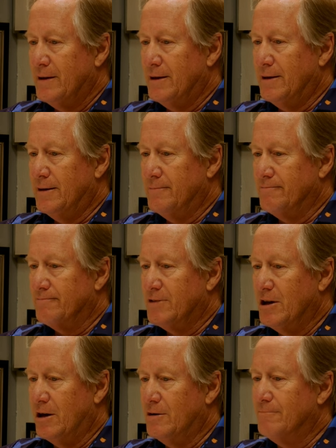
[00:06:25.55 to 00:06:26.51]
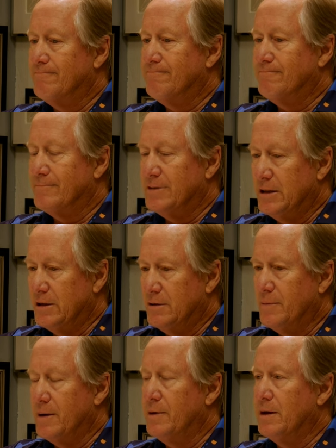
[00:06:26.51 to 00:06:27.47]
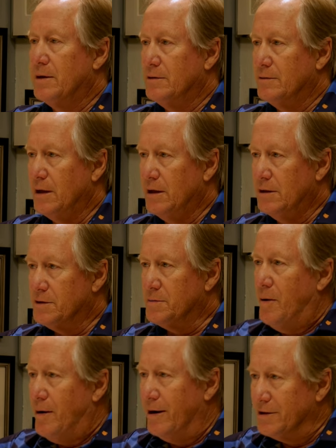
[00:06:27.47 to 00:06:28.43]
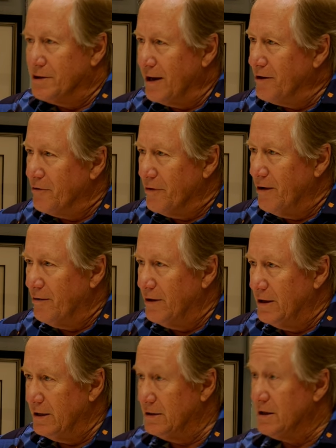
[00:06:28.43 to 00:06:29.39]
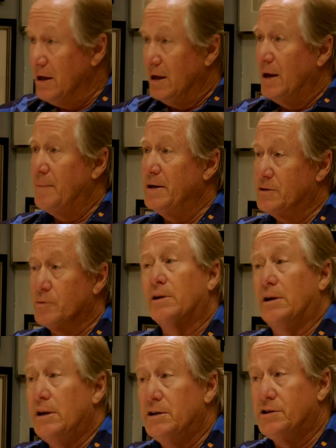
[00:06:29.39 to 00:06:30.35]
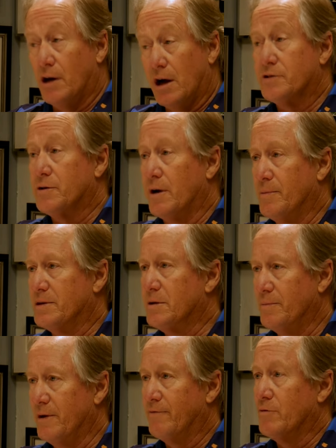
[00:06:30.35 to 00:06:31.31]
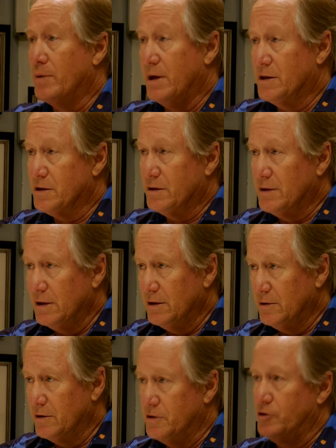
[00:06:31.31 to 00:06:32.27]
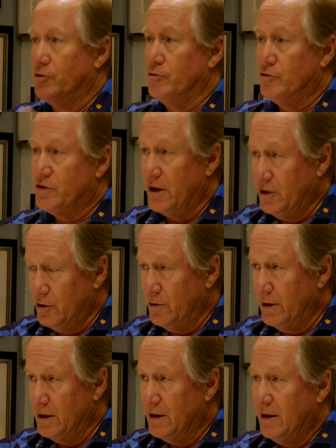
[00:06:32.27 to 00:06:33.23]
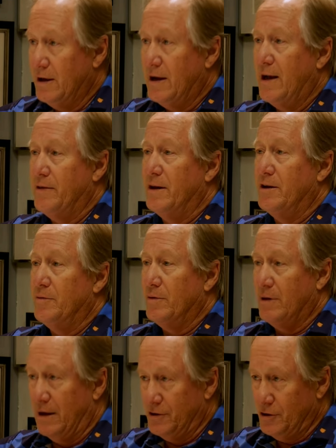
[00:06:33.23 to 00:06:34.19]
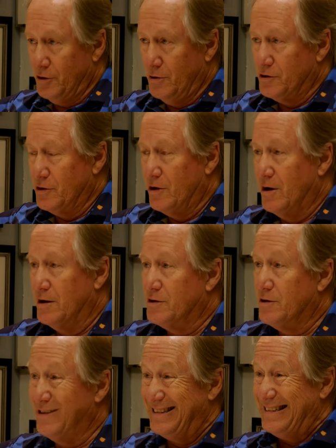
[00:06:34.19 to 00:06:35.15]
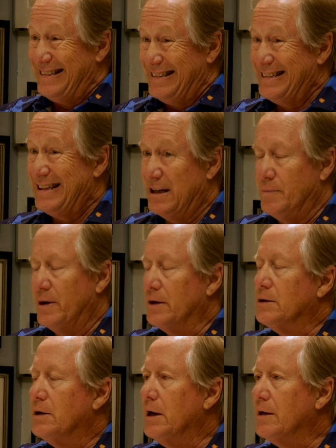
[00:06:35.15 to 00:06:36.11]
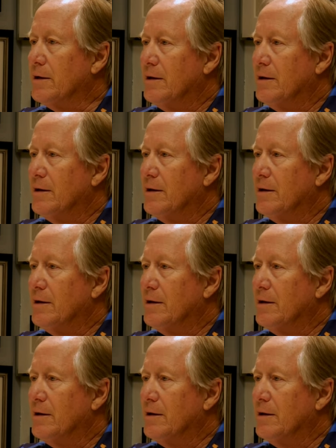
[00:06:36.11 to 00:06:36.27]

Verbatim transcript: um, go, you know, maybe I don't eat as much. I don't know yeah. what it is. I mean, it's really easy also, I must admit, for me as a dealer to do, say do it. Mm-hmm. And then as you as an artist going, I got to make rent.